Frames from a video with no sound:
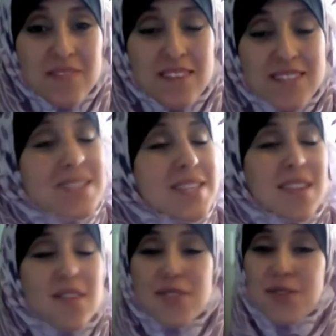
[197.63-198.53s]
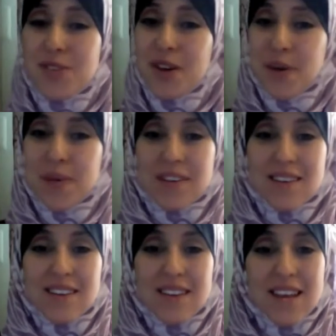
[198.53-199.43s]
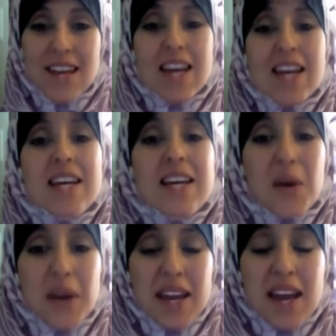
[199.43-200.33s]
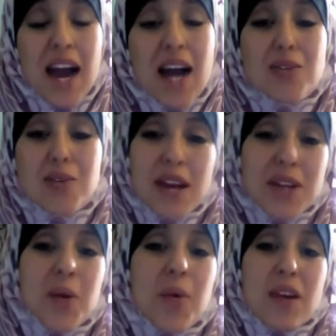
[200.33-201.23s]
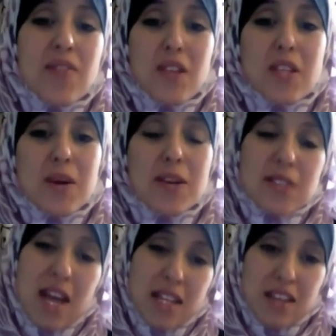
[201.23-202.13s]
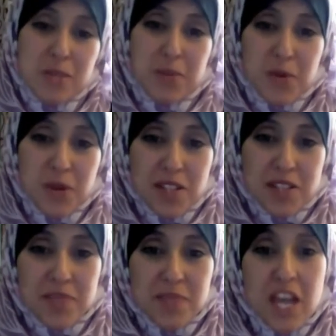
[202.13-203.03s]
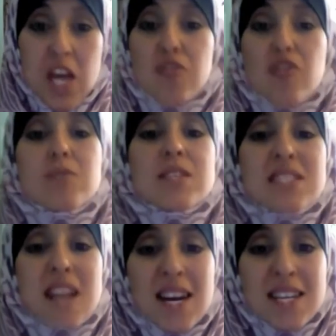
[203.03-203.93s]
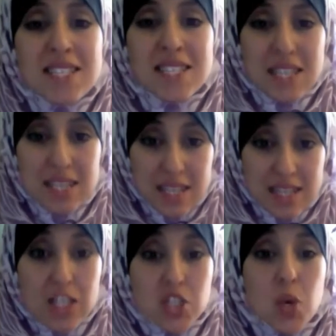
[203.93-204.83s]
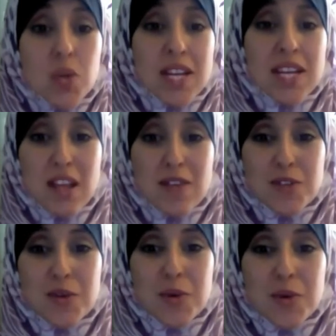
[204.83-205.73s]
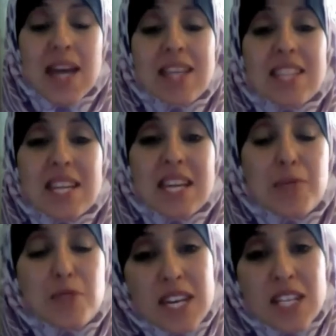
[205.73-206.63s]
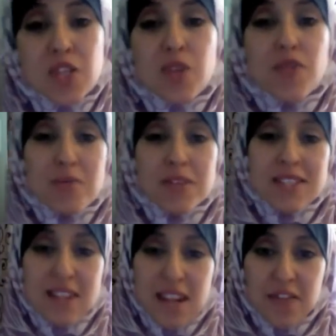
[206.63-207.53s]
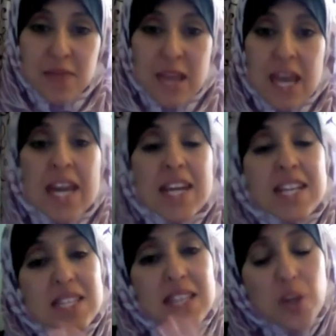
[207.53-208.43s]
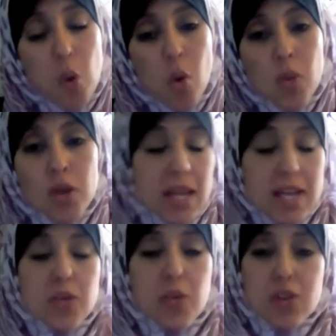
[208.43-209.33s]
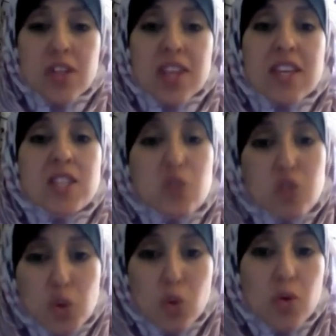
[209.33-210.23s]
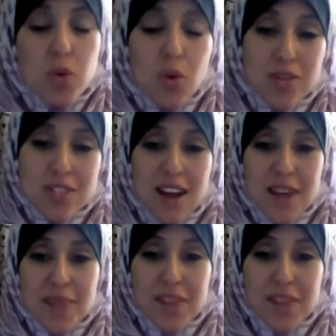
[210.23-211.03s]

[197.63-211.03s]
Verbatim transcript: Does He love us or no? Okay, how do I know if Allah subhanahu wa ta'ala loves me or not? From the signs that show that He loves you is that He protects you from this life. He doesn't let the worldly things control you all the time.